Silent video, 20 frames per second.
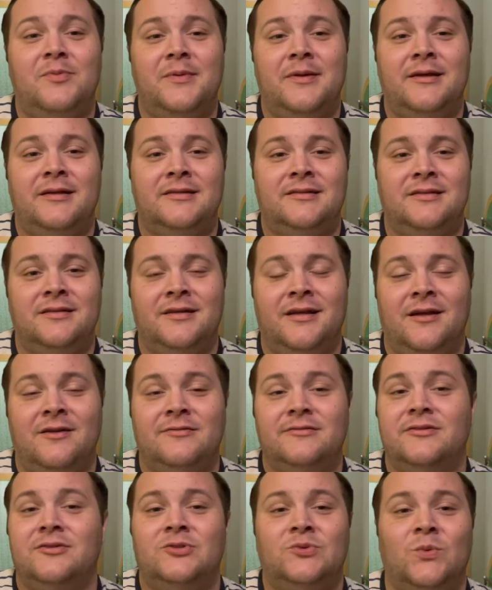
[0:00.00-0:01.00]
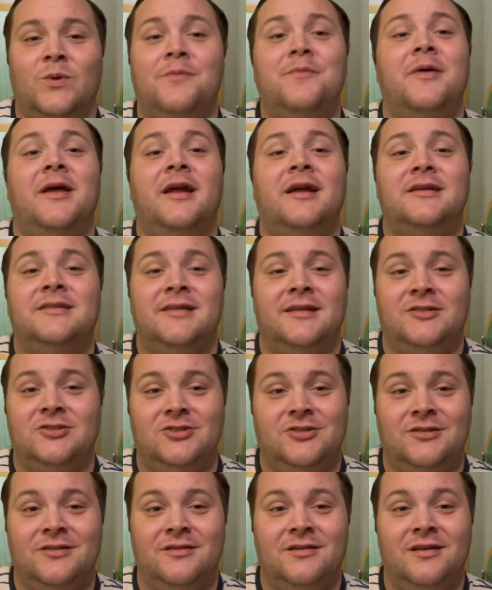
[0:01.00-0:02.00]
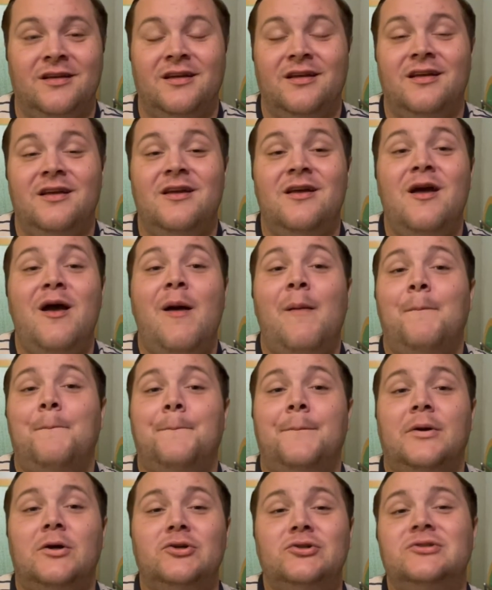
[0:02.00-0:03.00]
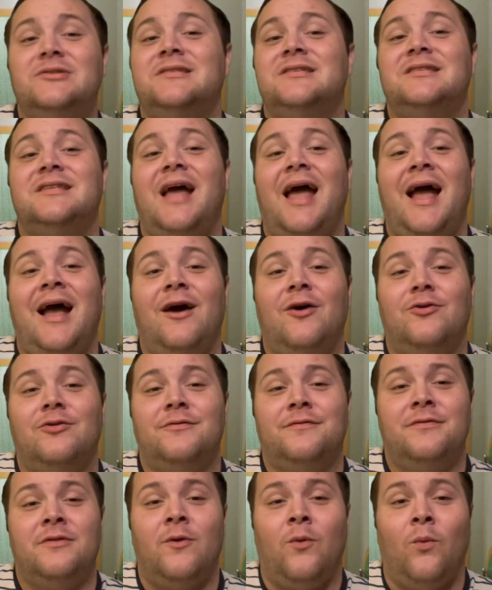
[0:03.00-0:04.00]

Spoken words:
because the counselors weren't paying attention, bursts out of the